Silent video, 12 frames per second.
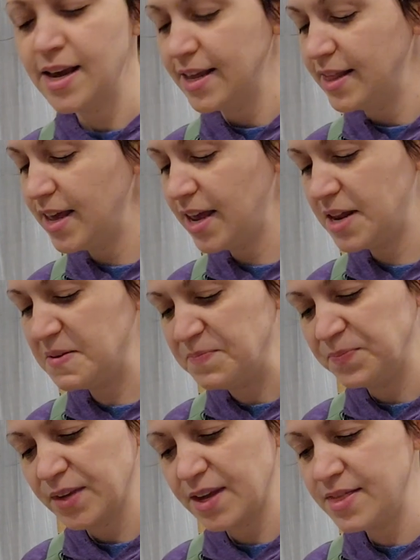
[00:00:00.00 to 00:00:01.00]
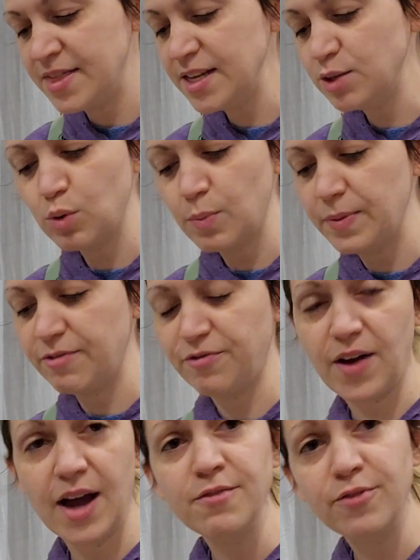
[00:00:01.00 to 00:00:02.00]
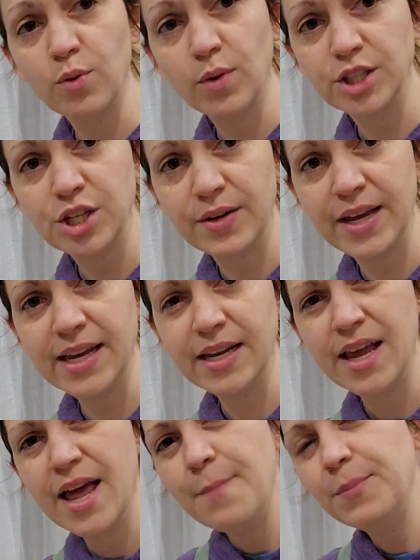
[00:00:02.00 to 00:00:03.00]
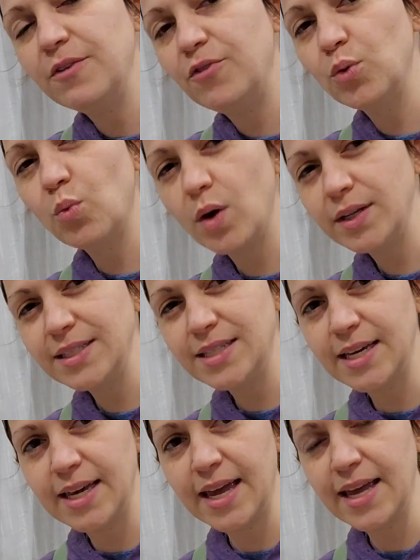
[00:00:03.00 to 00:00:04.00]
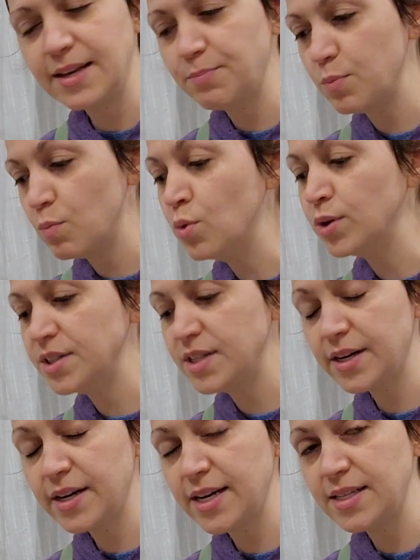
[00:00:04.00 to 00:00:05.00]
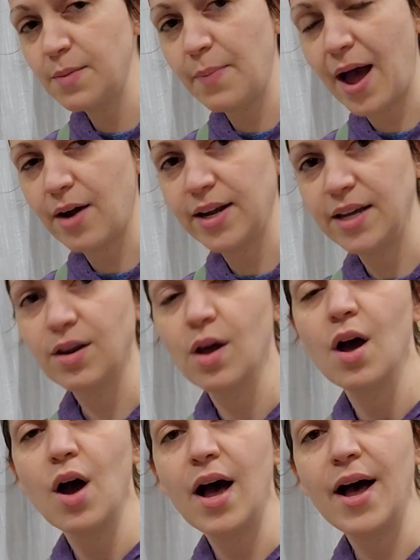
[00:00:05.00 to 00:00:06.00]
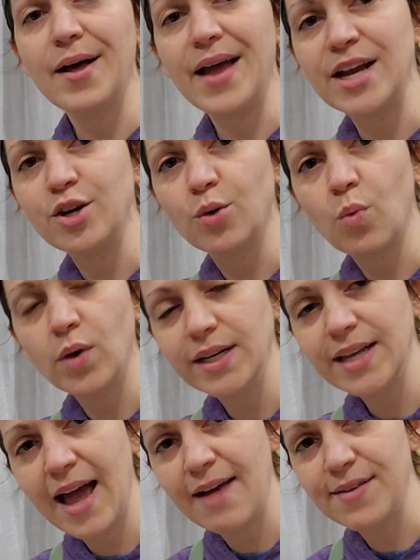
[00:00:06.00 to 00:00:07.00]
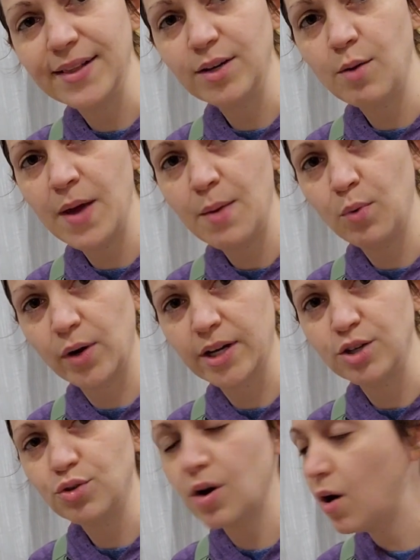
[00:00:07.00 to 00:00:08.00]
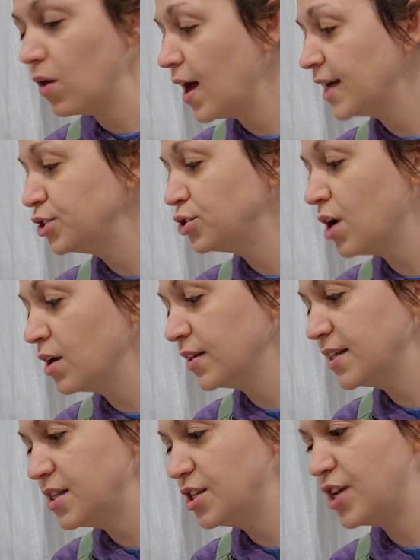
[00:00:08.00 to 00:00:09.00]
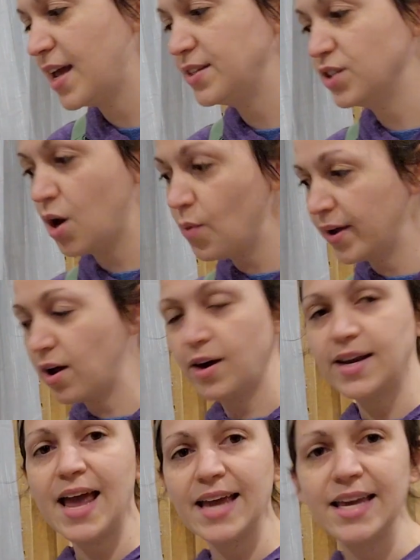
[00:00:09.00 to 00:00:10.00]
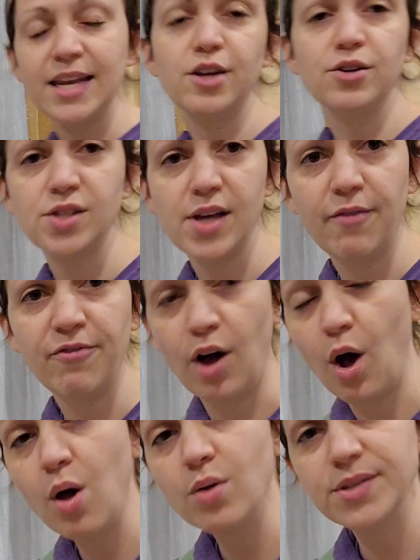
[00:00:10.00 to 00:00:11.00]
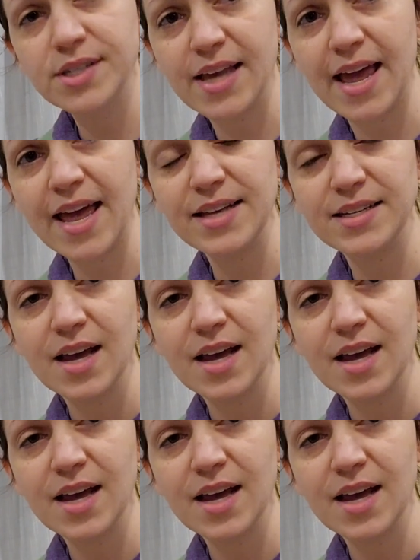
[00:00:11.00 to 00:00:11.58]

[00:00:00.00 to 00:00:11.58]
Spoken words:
then this will be fine for what you need. But if you're wanting to get more serious about it and you're wanting to have a little bit more control, I strongly suggest going on and getting yourself a whole set